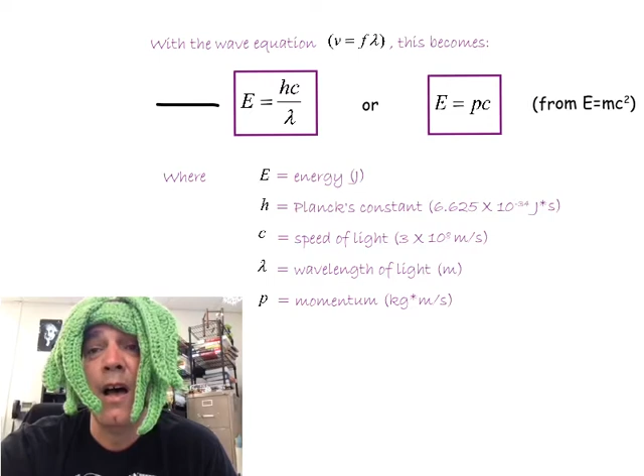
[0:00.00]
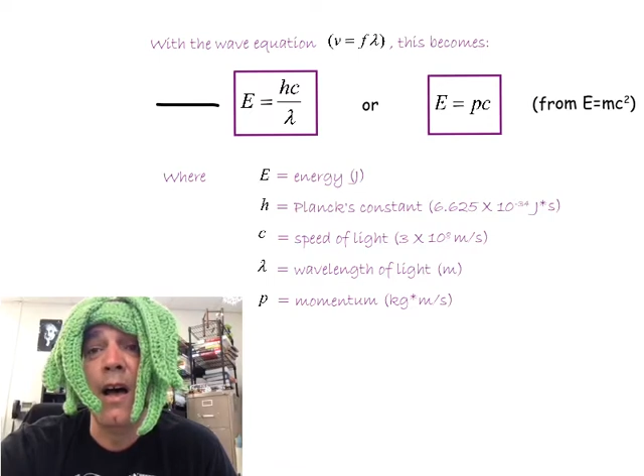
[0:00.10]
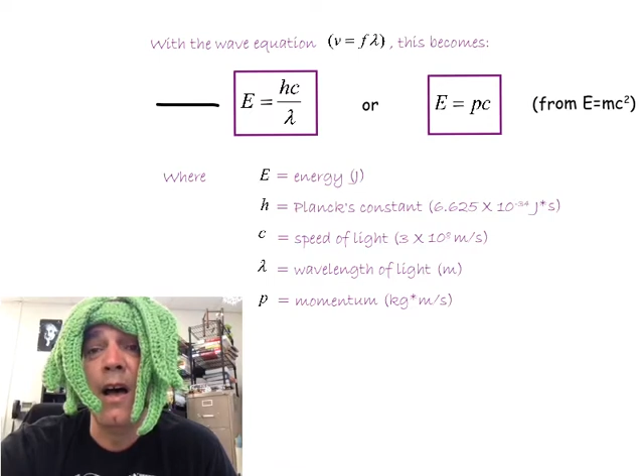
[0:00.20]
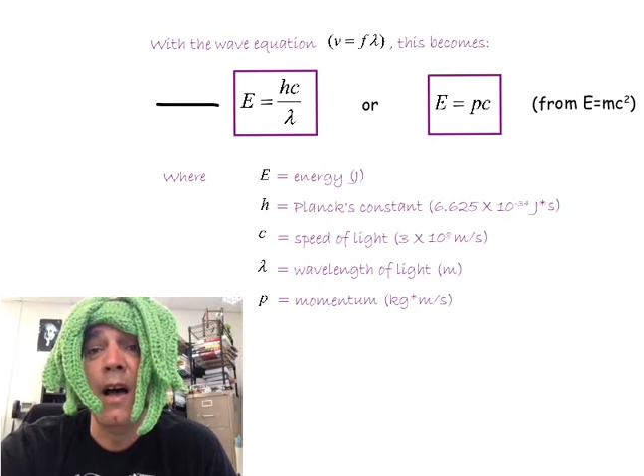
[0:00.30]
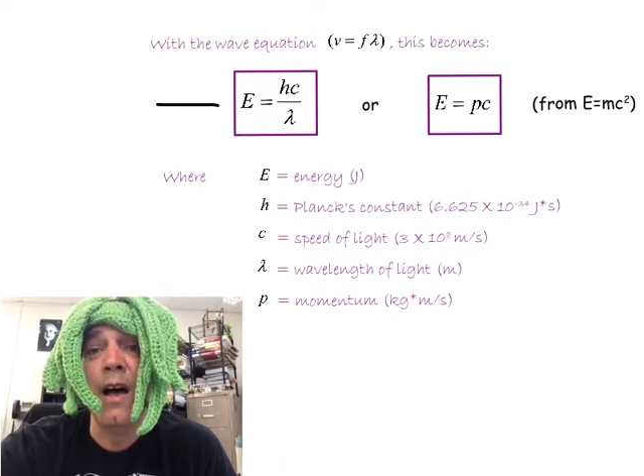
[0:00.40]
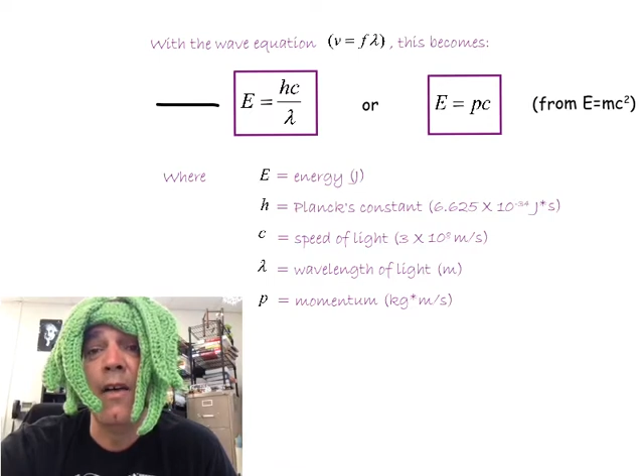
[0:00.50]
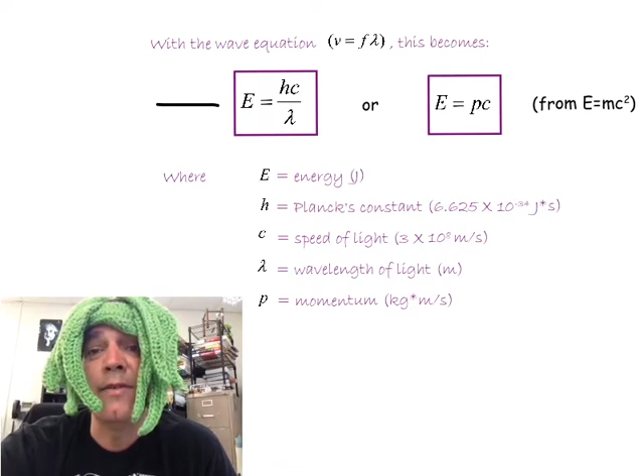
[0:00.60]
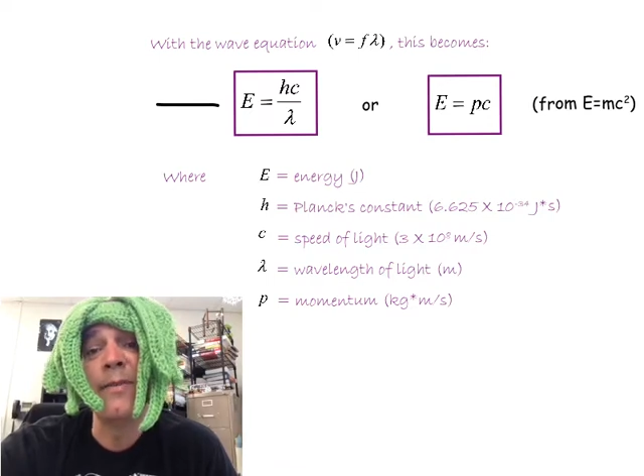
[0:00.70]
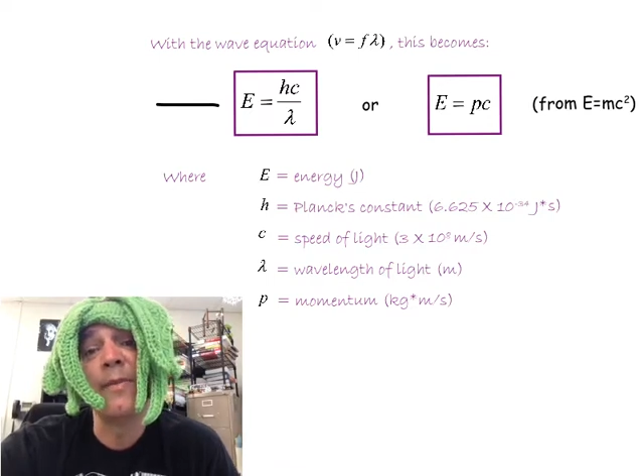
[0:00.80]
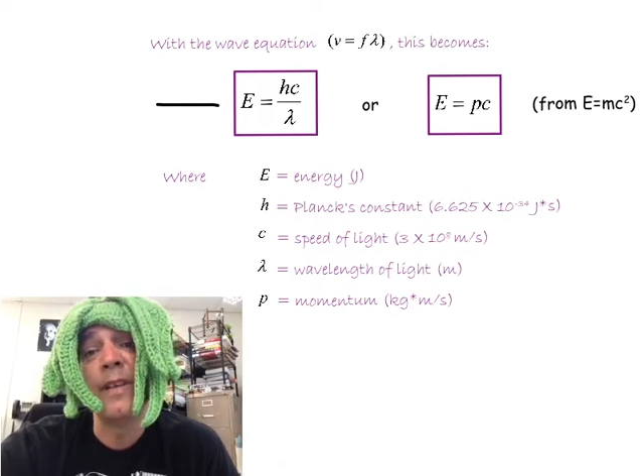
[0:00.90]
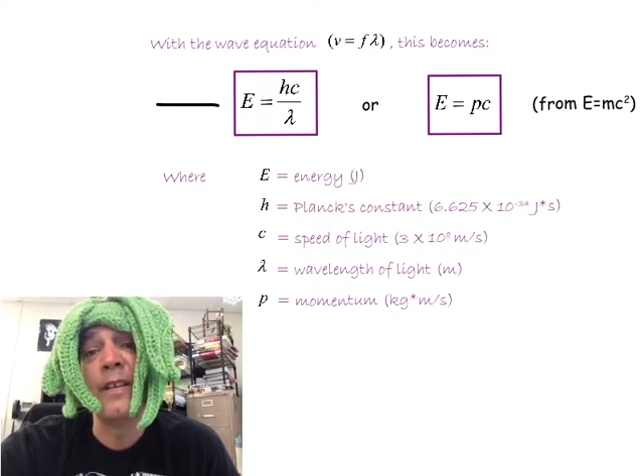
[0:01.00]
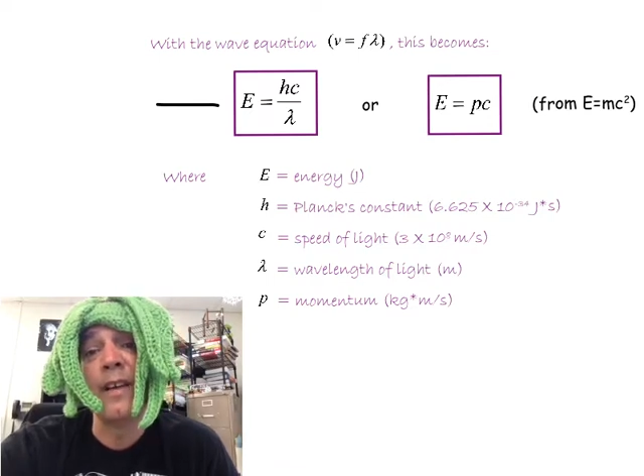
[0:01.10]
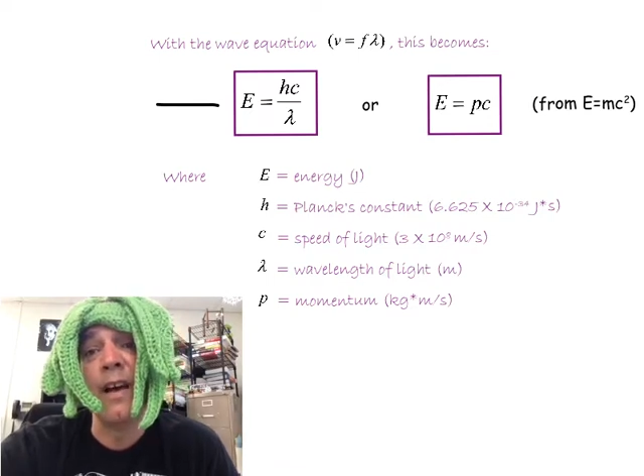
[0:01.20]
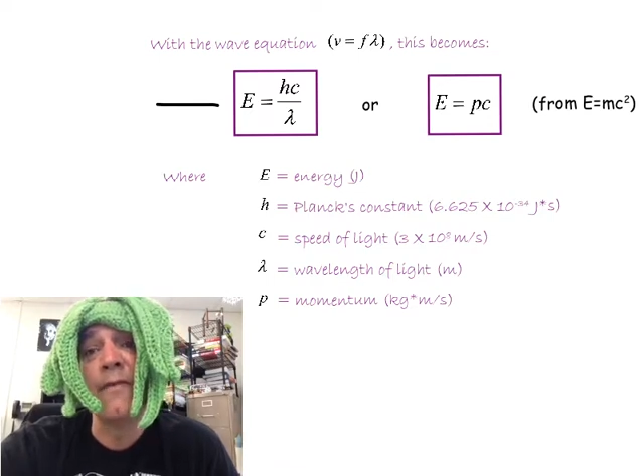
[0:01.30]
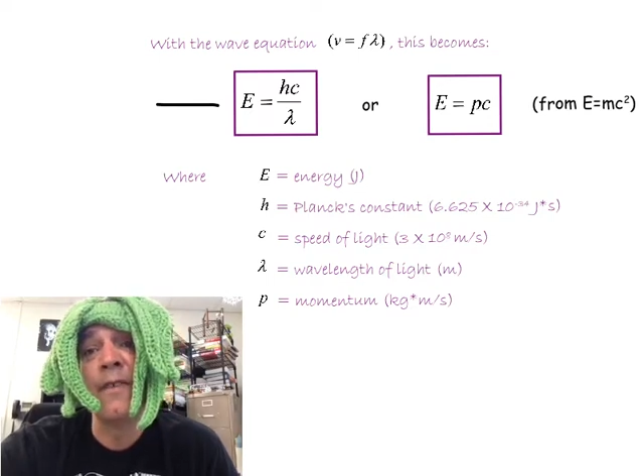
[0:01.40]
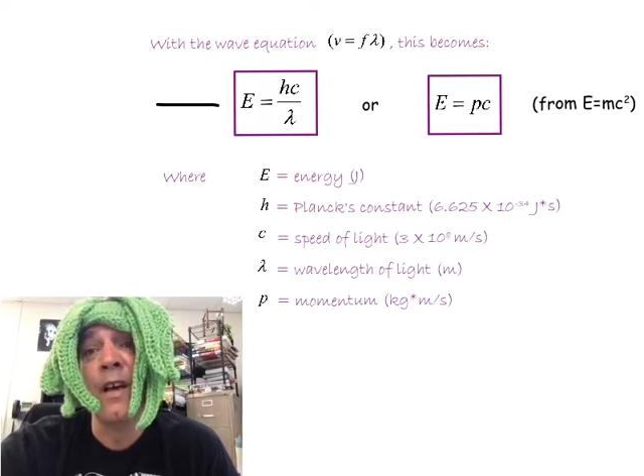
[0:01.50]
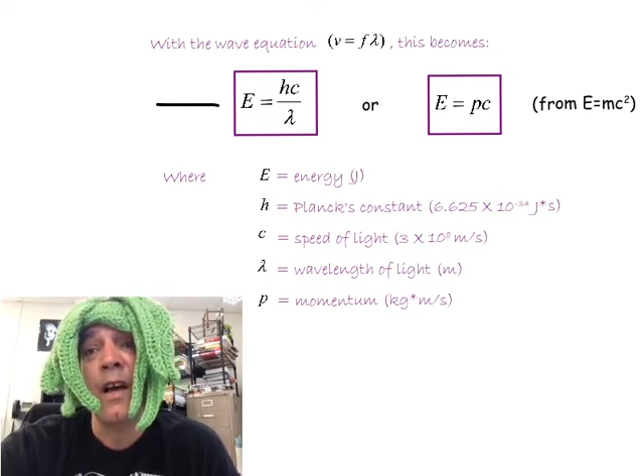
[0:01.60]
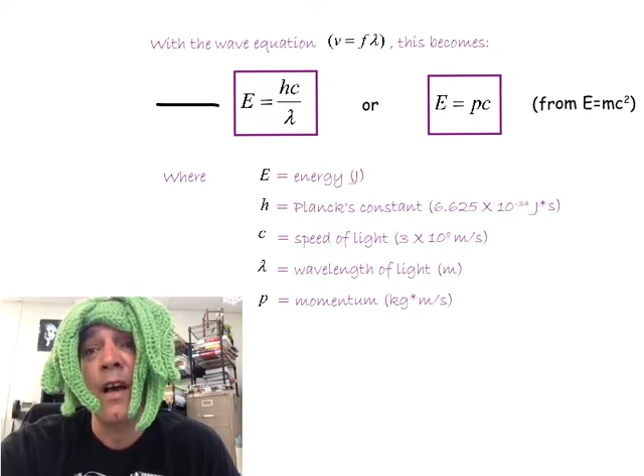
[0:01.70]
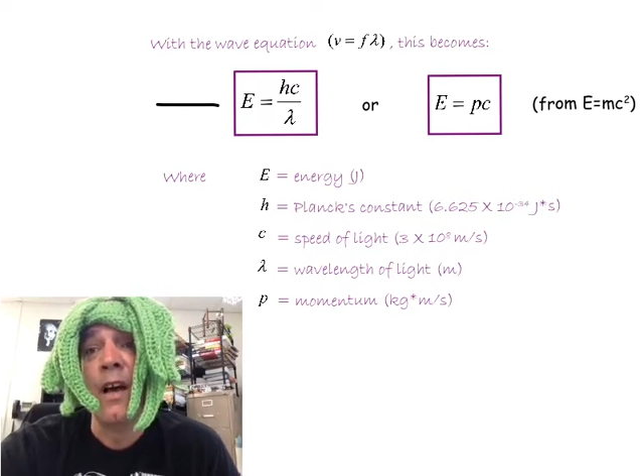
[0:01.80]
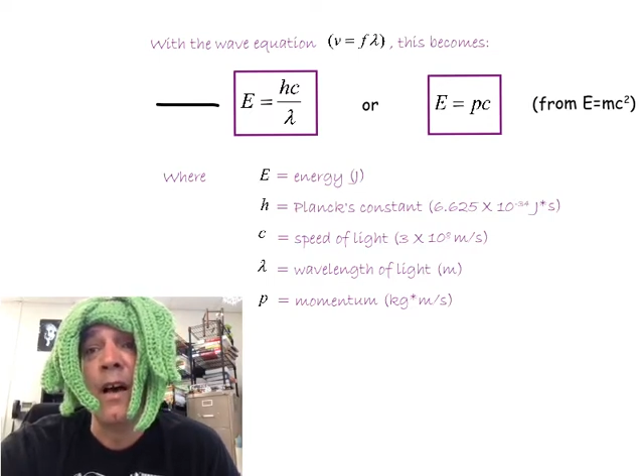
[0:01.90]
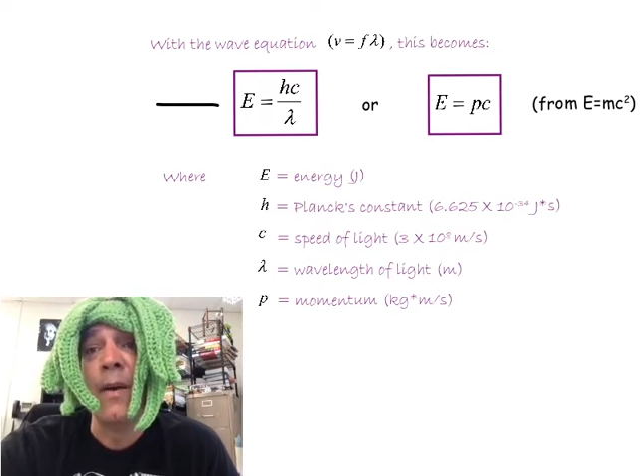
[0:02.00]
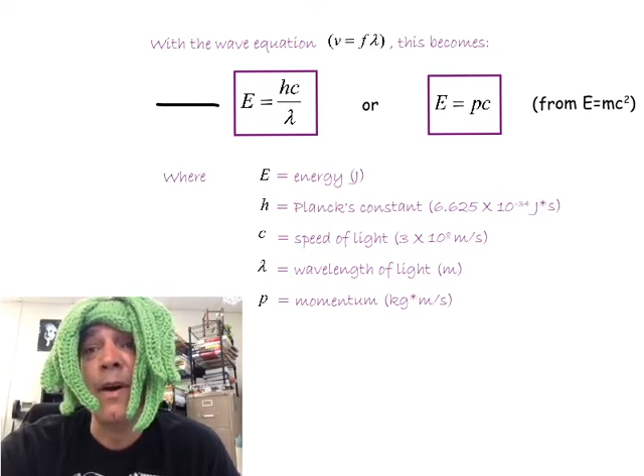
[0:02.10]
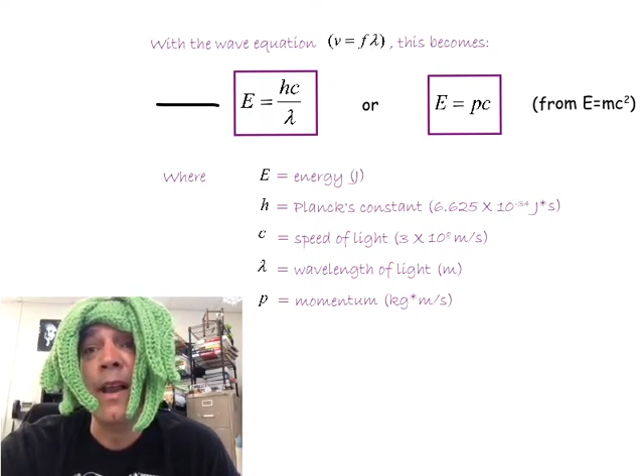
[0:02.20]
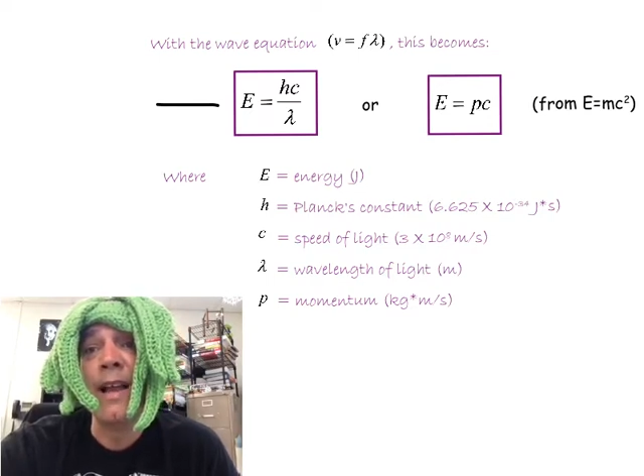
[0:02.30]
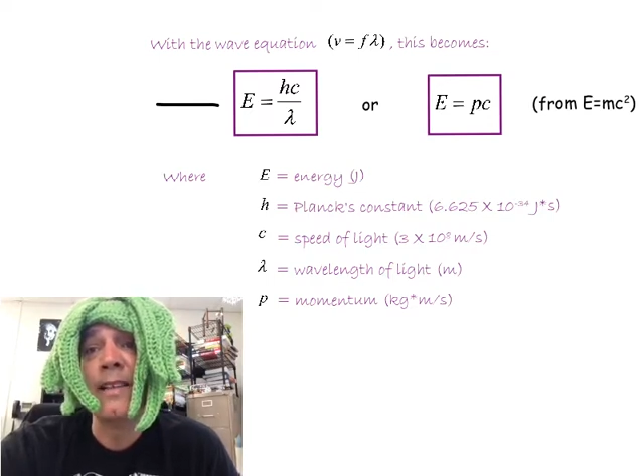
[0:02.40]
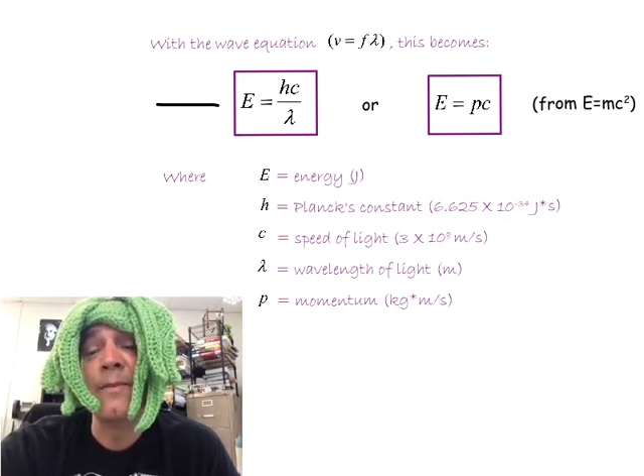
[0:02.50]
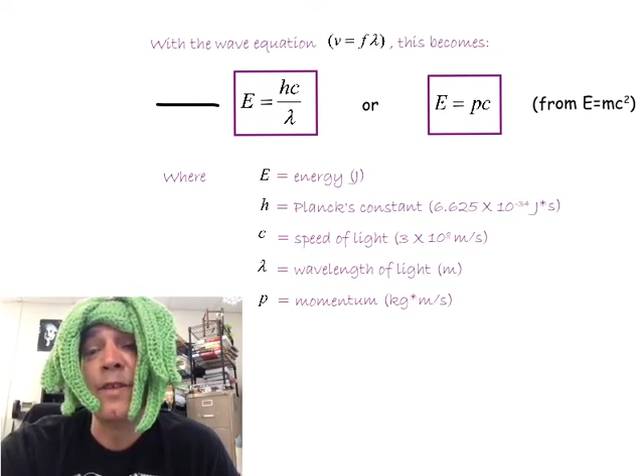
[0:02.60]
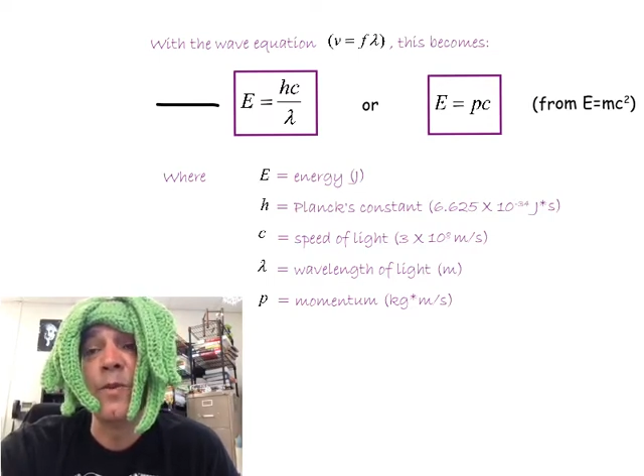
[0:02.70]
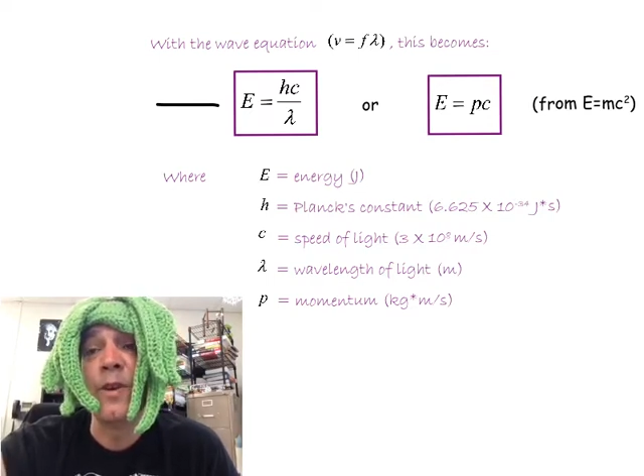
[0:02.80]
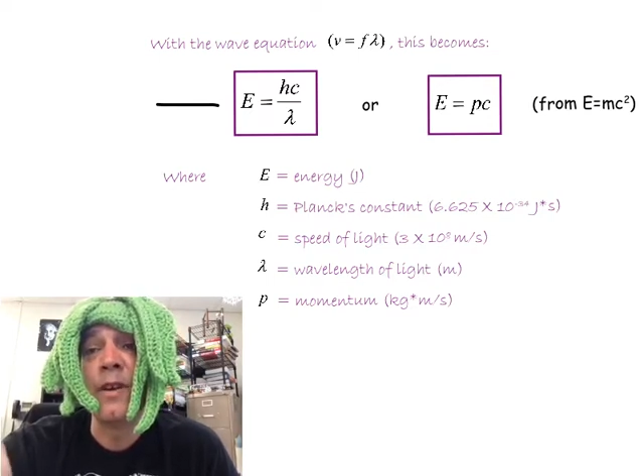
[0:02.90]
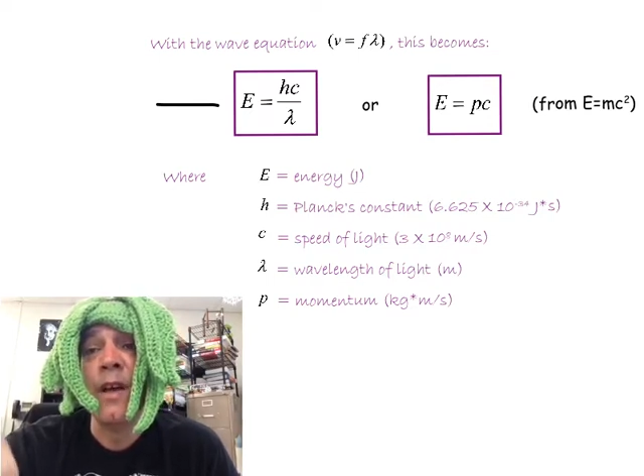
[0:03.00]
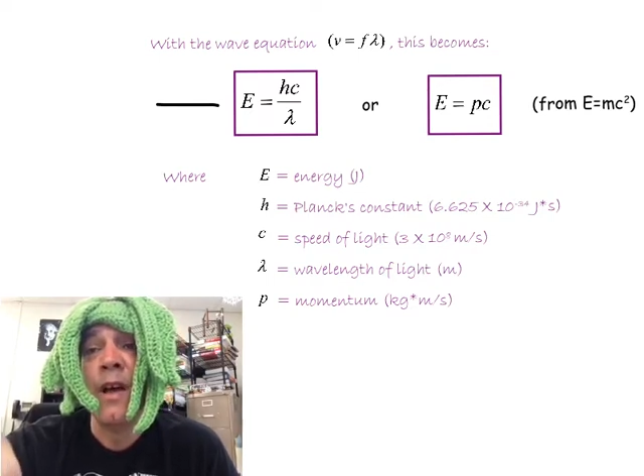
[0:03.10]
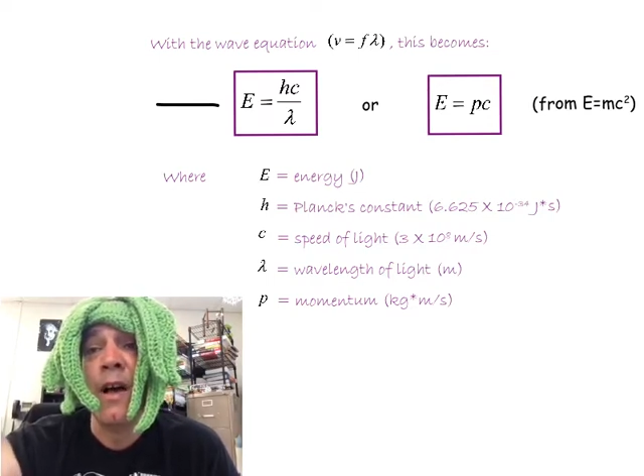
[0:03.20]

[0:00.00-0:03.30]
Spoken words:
sometimes hf, but a lot of times this one.